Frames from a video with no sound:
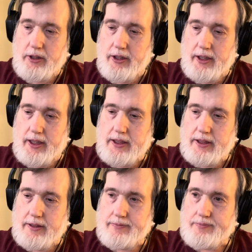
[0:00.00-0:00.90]
of these
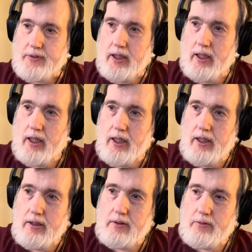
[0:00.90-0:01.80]
and
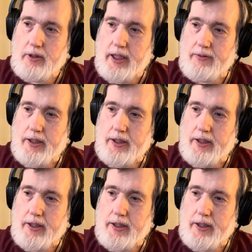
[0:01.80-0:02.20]
want to